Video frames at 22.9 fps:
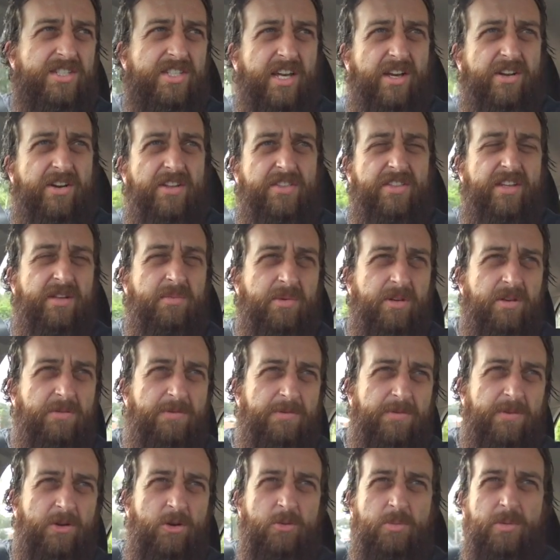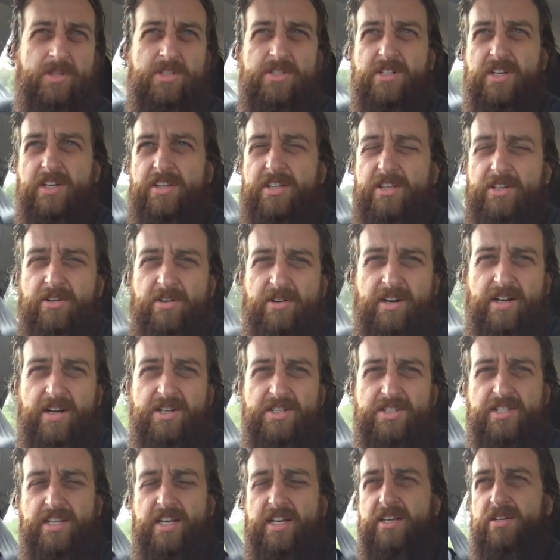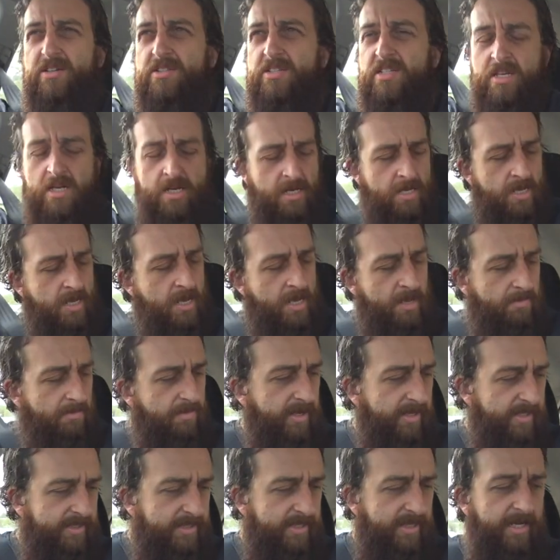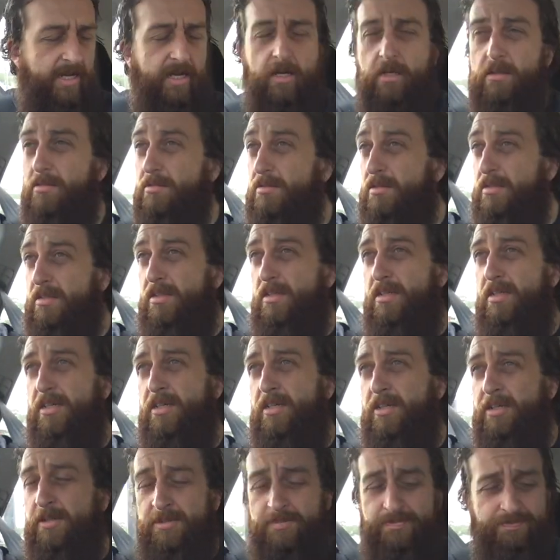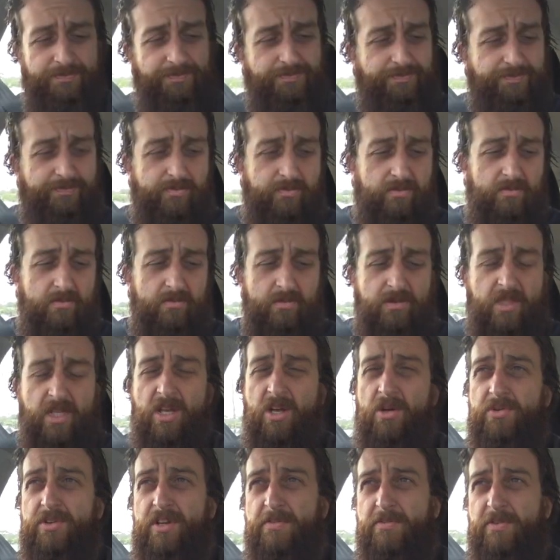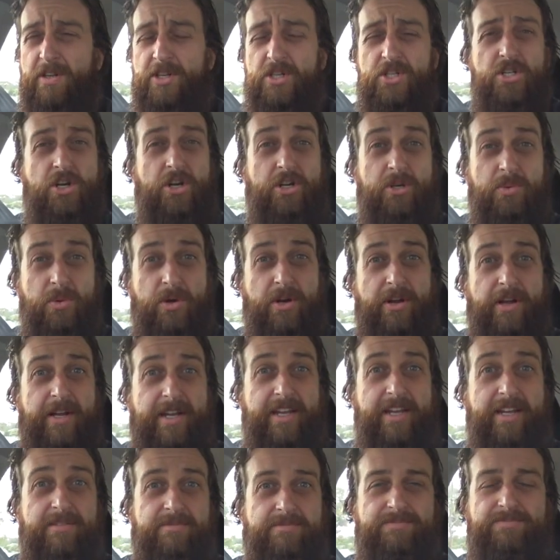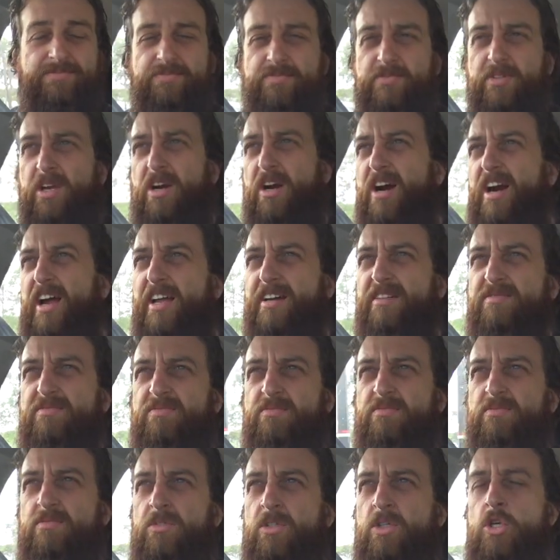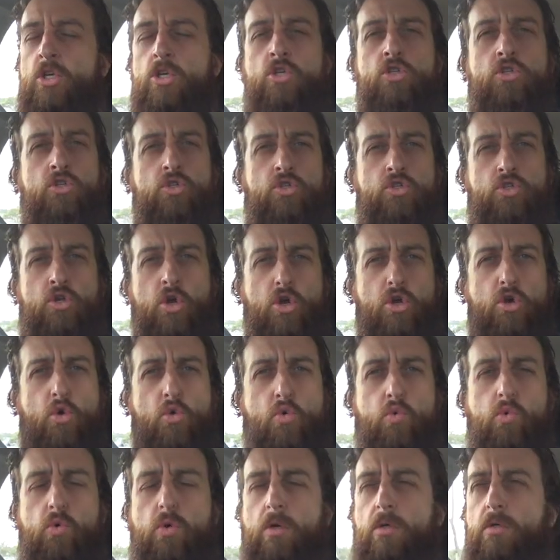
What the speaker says: sale. I don't think I'm going to film inside the garage sales, but I'll definitely show you what I get. Alright, see you!